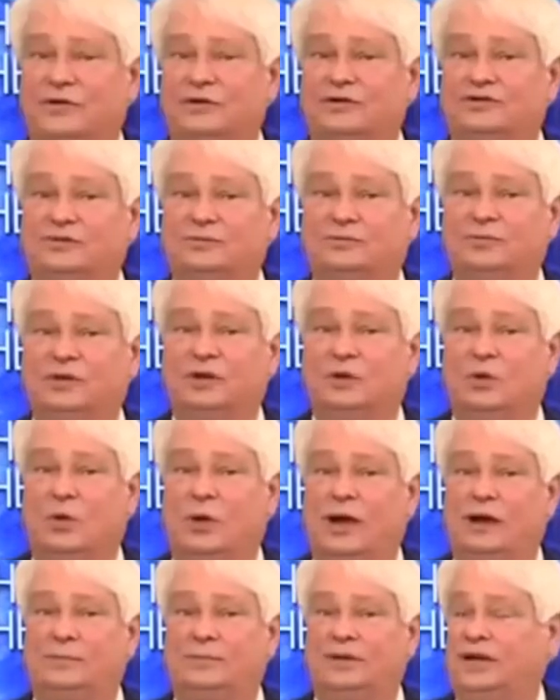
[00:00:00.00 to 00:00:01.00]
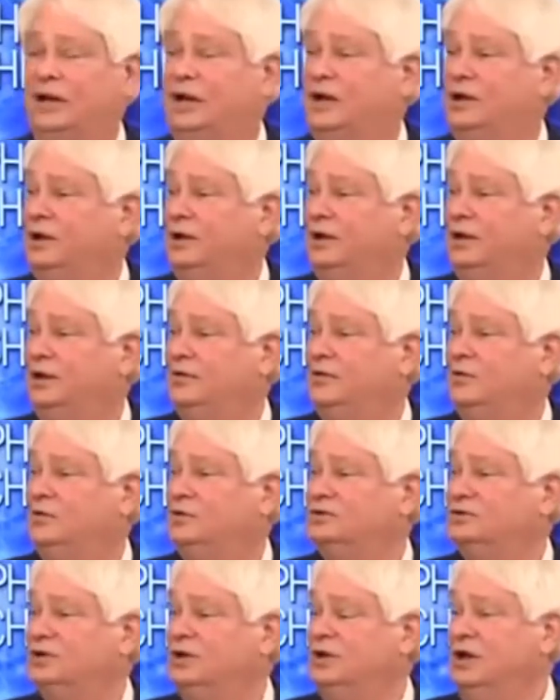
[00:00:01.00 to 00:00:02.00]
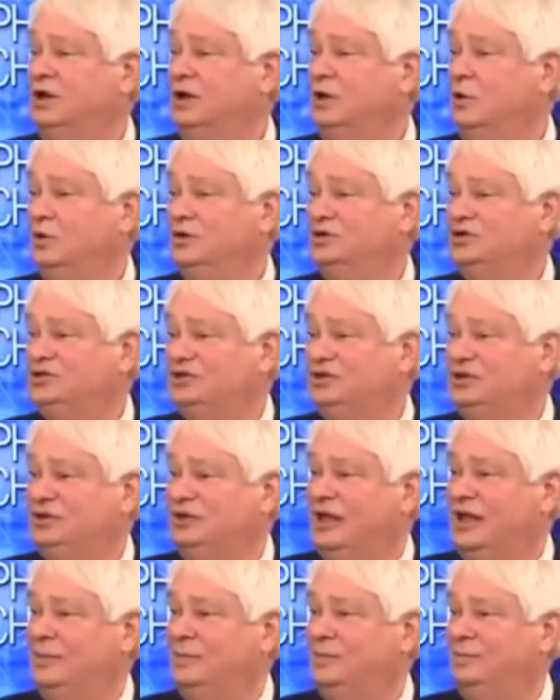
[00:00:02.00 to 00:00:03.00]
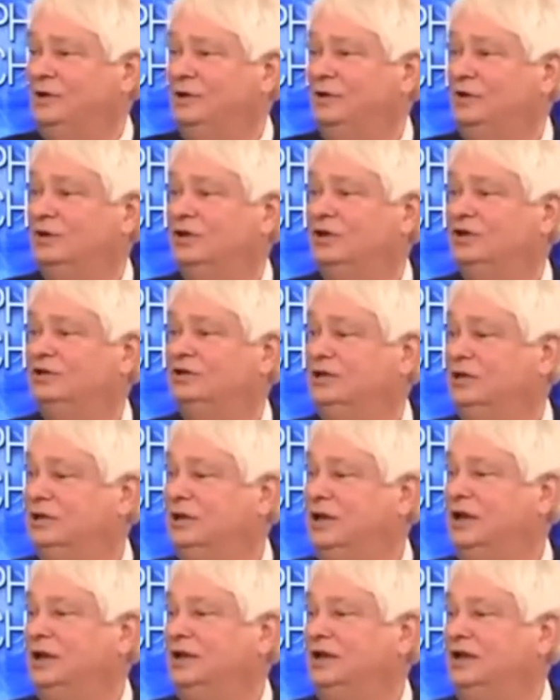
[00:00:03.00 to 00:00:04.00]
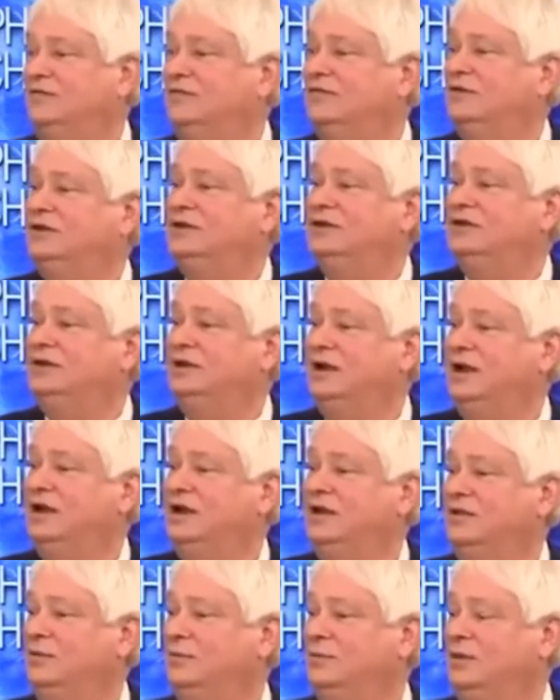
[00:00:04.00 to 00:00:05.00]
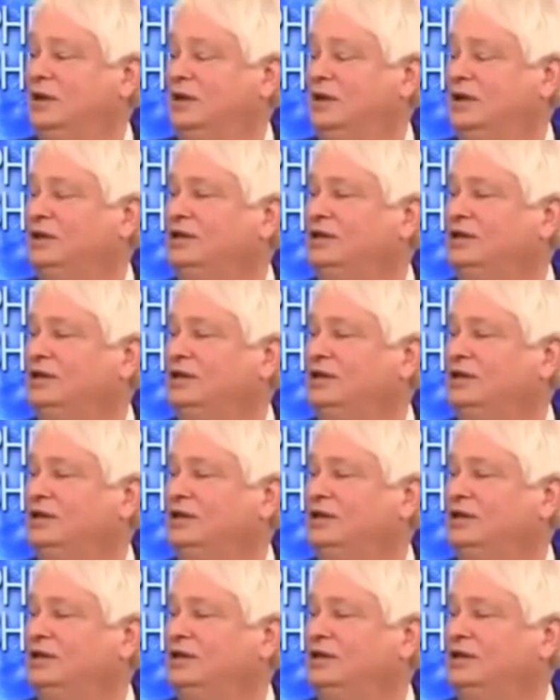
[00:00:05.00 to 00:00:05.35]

on the verge of being wiped out. And of course, we see that building today, even today in the